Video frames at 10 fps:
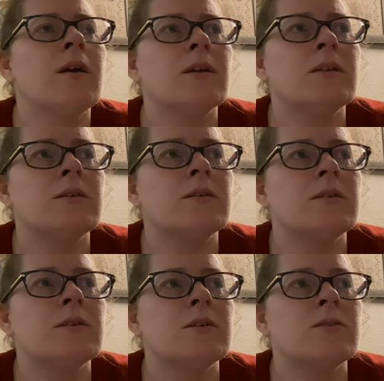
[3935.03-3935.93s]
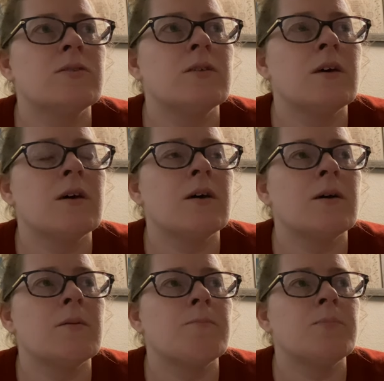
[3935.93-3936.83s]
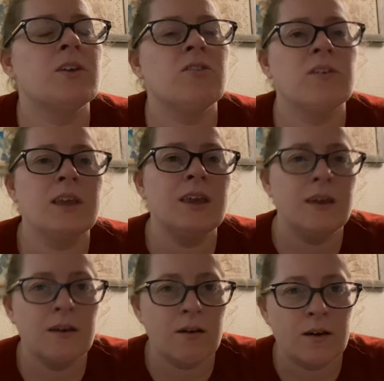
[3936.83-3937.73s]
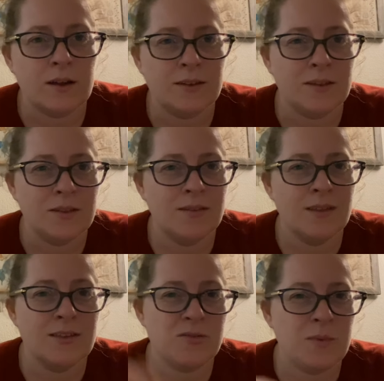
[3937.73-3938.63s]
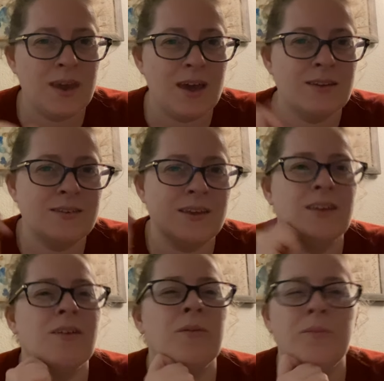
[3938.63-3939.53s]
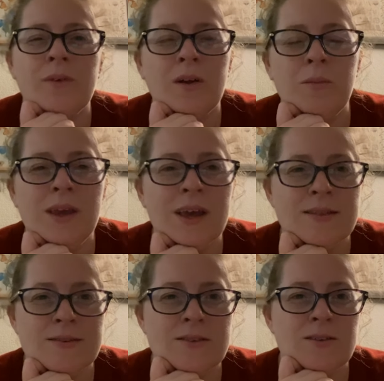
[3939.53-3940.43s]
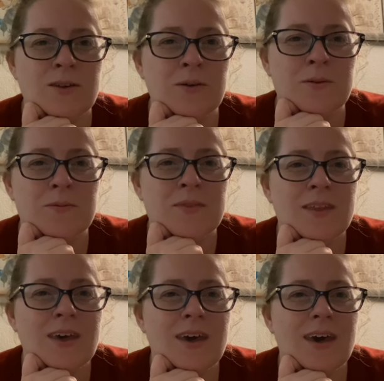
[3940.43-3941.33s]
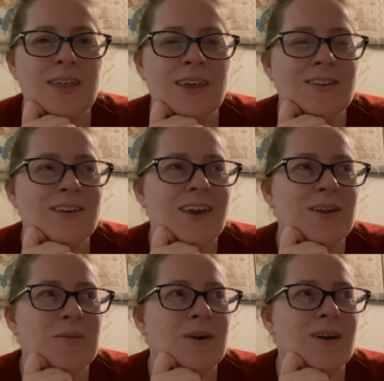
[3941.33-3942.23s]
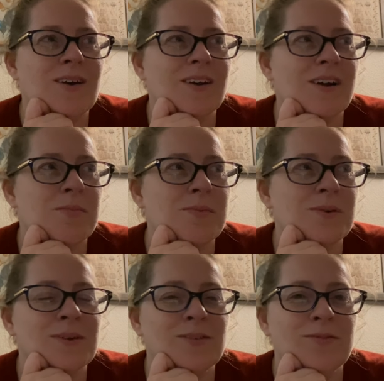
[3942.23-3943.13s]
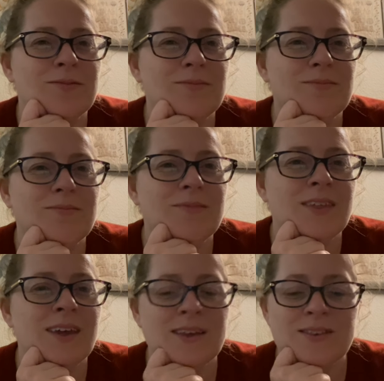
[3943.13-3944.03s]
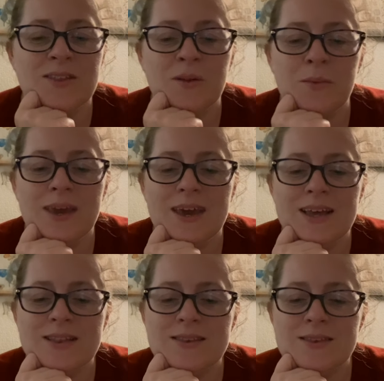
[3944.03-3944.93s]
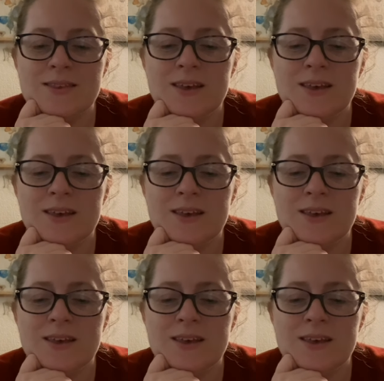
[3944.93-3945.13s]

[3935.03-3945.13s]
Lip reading: on this, the turkey on this weekend and on weekends too. I like to kind of work on a couple of things on the weekends.